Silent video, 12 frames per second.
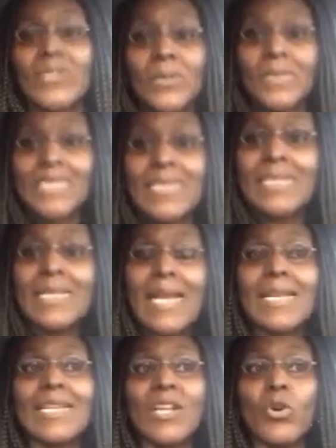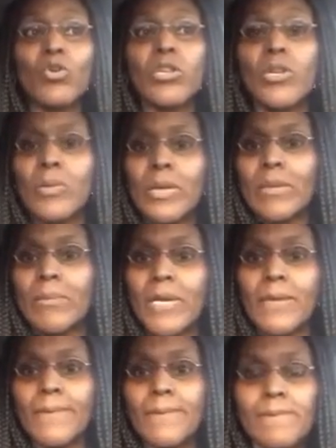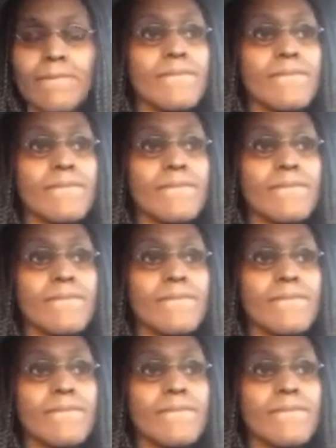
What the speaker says: You need to date an older woman